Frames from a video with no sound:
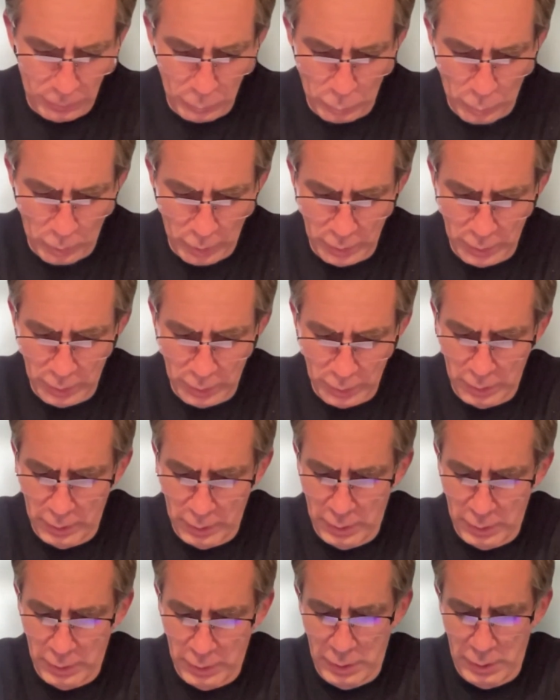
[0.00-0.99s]

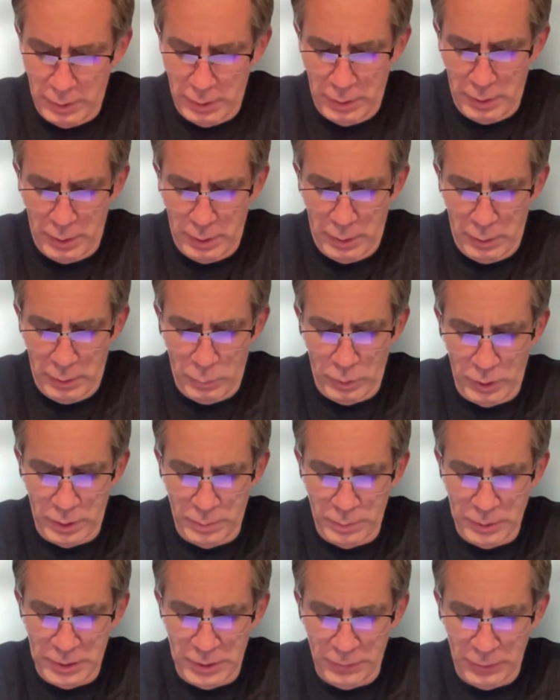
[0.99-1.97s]

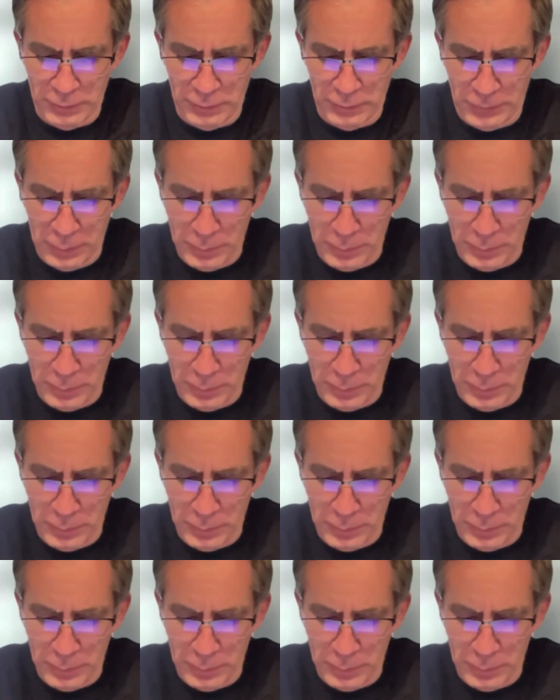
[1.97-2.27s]
What specific